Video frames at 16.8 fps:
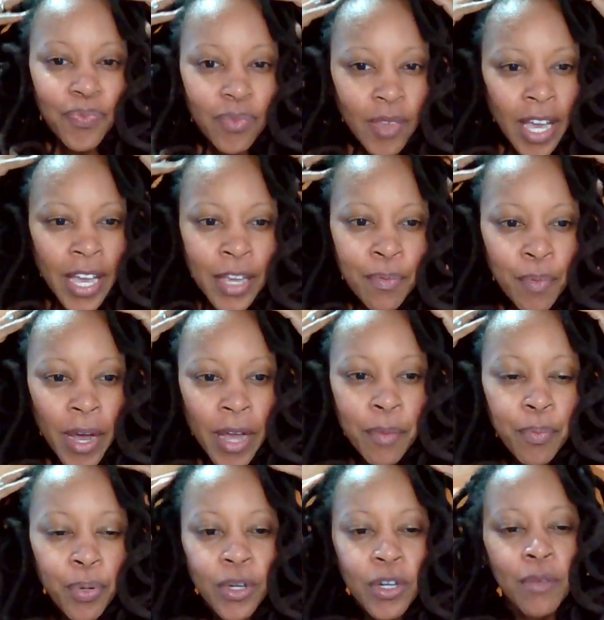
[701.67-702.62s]

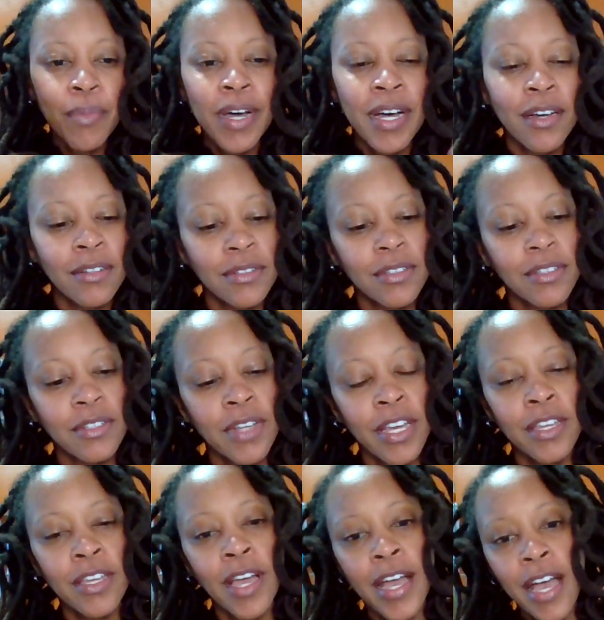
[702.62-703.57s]
I put about,
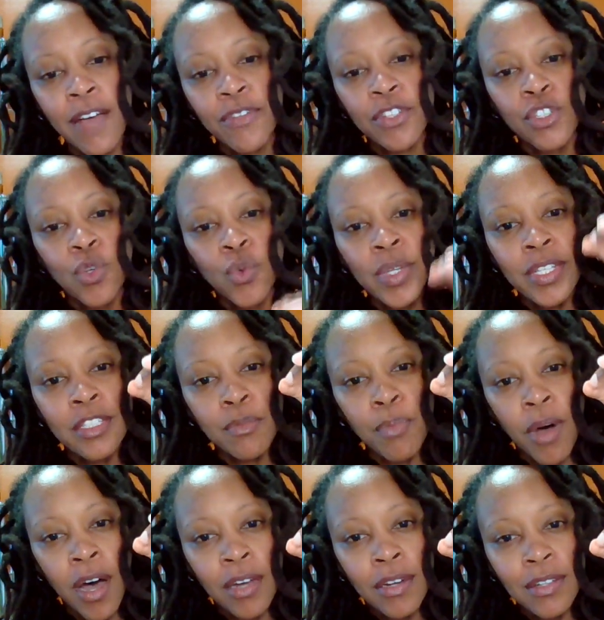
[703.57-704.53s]
I have a squeeze
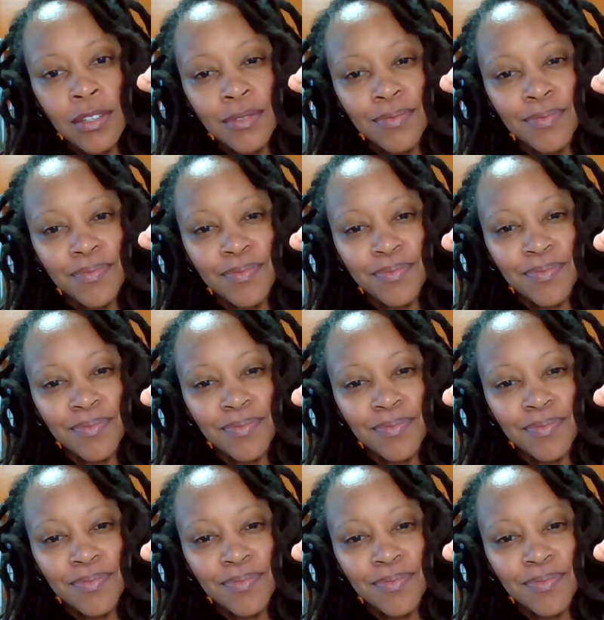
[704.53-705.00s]
bottle,